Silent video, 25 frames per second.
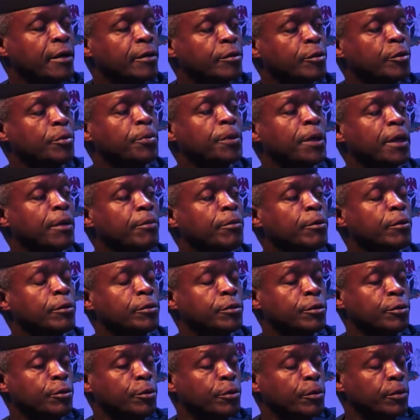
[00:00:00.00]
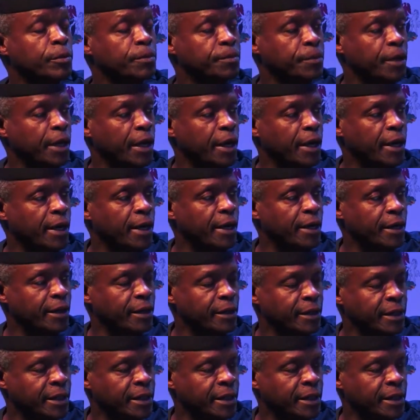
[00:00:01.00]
to be able to